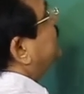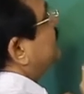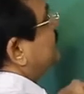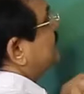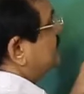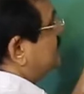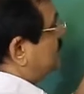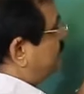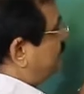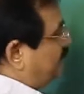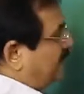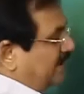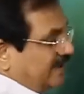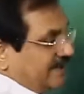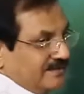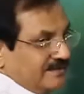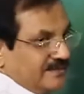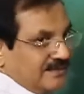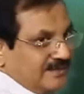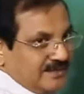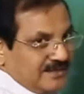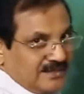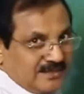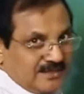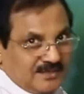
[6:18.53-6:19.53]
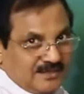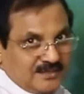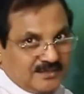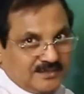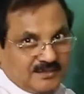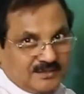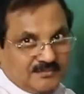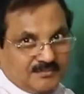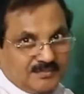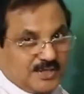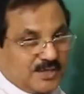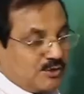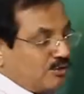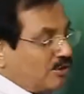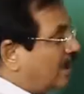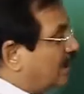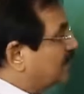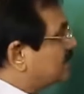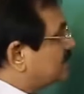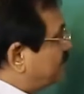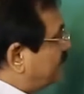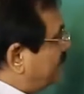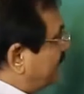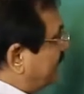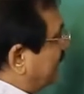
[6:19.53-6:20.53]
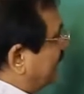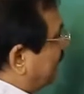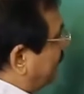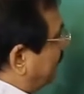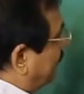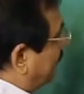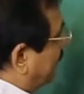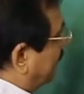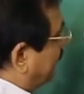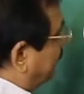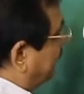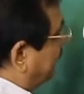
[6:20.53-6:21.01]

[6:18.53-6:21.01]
it is B, because whenever